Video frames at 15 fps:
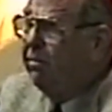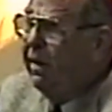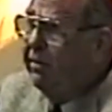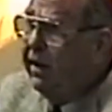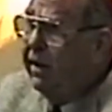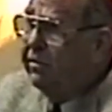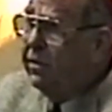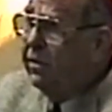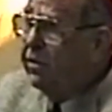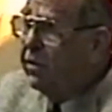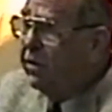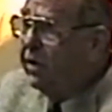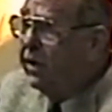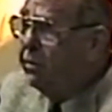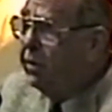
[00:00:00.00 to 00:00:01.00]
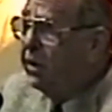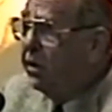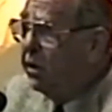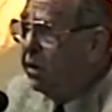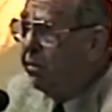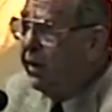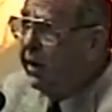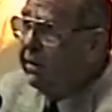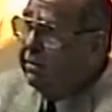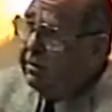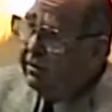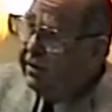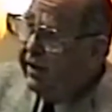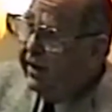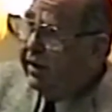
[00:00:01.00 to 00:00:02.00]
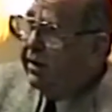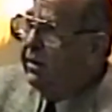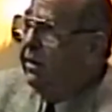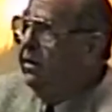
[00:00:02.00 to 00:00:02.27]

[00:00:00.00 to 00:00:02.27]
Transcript: Maybe after 30, we heard about Nick